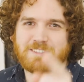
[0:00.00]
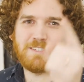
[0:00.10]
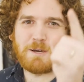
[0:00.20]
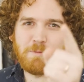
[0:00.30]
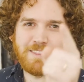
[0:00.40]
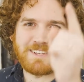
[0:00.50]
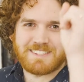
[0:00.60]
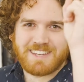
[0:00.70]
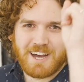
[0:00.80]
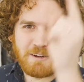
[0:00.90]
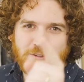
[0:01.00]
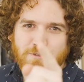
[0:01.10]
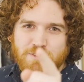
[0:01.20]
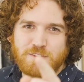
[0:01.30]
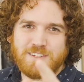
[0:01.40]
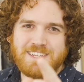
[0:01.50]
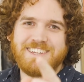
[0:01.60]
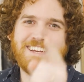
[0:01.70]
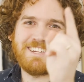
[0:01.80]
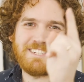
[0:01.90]
Stop with this.
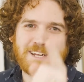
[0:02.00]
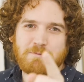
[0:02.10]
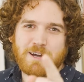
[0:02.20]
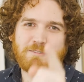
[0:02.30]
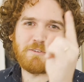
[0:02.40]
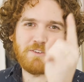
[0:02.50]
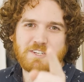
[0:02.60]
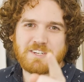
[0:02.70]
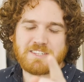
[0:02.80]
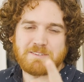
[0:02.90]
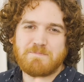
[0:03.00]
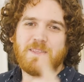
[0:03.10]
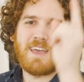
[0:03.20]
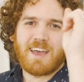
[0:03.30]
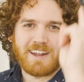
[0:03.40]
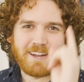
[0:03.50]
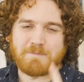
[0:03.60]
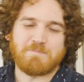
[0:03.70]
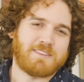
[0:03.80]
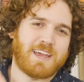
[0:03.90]
150 Gen 1 revisionism, and
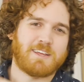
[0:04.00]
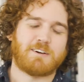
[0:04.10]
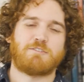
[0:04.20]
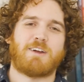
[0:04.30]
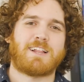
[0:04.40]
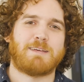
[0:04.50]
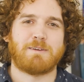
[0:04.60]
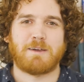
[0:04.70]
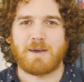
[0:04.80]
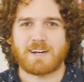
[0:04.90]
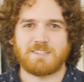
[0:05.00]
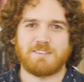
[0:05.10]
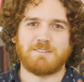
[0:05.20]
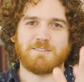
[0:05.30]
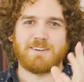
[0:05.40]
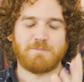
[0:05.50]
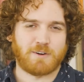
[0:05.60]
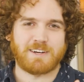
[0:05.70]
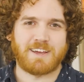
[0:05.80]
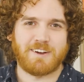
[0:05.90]
I'm getting off track. Let me get back to
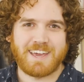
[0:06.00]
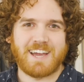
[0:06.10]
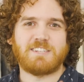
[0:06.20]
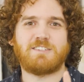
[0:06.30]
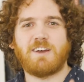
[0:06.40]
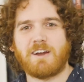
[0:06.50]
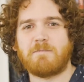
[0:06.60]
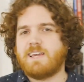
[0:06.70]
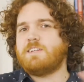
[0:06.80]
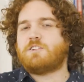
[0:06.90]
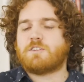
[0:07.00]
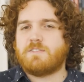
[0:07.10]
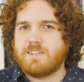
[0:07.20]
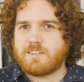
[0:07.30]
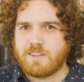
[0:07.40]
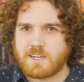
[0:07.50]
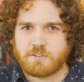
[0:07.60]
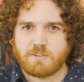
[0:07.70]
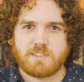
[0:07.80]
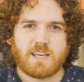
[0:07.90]
voting. Okay, so each of these
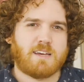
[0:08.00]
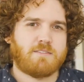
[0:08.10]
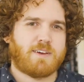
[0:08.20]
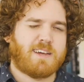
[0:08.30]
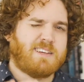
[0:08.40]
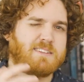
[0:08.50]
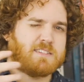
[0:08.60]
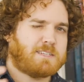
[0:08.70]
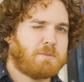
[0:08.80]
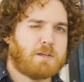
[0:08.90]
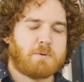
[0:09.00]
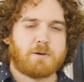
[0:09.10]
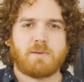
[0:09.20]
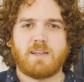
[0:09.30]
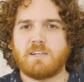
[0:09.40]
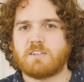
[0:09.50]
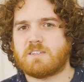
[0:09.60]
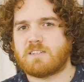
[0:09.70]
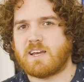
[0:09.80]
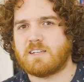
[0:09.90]
electorates have a similar population
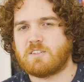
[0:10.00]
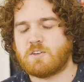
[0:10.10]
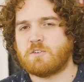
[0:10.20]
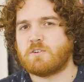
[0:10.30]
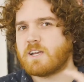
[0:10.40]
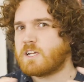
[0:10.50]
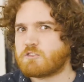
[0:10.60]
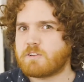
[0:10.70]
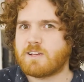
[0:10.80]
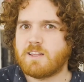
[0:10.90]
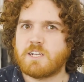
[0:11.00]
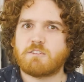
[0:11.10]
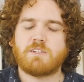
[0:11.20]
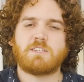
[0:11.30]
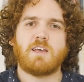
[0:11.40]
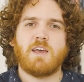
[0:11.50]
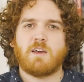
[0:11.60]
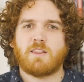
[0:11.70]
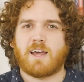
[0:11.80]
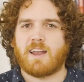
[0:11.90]
size. So country electorates
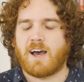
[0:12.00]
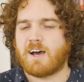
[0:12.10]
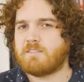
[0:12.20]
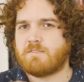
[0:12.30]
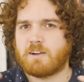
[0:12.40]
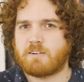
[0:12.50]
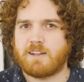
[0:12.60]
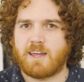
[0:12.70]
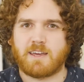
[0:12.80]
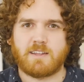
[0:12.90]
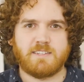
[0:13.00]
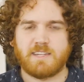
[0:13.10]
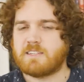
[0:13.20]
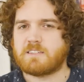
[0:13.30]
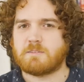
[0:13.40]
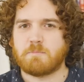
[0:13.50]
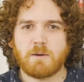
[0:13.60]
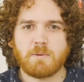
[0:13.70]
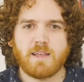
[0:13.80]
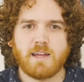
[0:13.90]
that aren't very densely
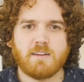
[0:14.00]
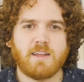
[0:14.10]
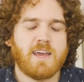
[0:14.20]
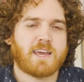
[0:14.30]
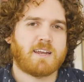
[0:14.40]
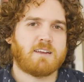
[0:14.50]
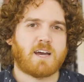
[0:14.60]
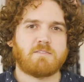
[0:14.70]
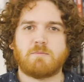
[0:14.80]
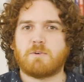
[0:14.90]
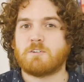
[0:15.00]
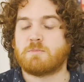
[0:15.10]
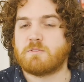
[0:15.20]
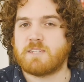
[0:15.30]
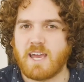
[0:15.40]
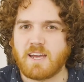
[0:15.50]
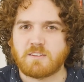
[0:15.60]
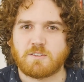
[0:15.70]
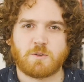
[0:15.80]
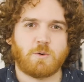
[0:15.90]
populated can cover multiple
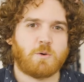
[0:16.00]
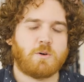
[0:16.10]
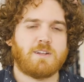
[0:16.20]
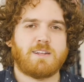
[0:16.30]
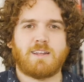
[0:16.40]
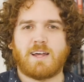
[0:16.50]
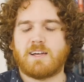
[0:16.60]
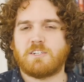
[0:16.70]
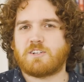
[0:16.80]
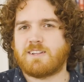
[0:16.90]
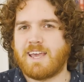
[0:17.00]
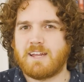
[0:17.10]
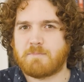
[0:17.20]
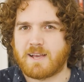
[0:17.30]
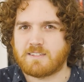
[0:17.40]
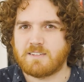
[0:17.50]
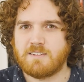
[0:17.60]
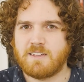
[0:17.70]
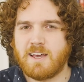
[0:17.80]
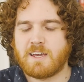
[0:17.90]
towns or large land
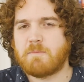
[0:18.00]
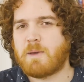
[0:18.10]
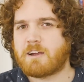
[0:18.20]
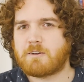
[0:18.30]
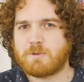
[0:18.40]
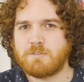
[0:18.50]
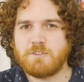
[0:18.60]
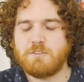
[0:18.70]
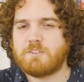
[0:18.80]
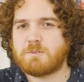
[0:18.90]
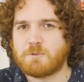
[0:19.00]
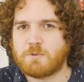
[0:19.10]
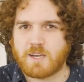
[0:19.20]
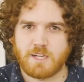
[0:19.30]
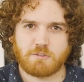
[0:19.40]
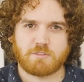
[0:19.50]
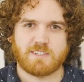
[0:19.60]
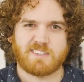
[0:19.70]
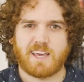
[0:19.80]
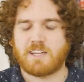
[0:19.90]
masses comparable to small
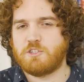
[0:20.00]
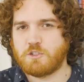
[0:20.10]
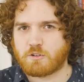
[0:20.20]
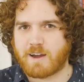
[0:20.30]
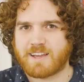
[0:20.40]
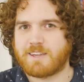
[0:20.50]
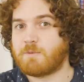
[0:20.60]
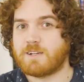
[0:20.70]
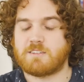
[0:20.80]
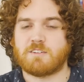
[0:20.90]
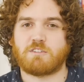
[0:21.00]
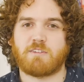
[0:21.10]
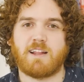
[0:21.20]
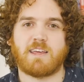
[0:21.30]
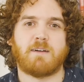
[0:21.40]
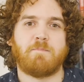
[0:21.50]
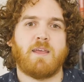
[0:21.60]
countries like Durack in Western Australia.